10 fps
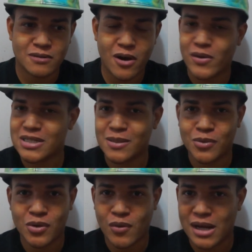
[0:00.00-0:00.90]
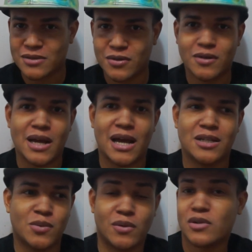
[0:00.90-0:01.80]
always slipped through the cracks for you
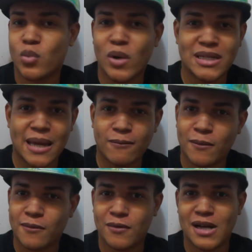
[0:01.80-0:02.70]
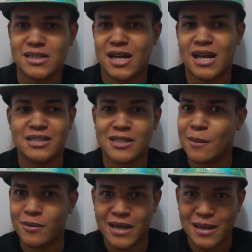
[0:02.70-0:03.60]
guys, whether it's one game from a franchise,
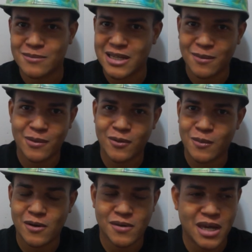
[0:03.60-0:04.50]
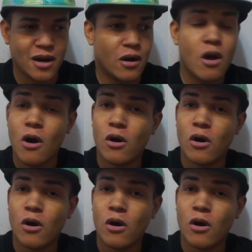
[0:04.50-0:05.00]
couple games like me with Metal Gear,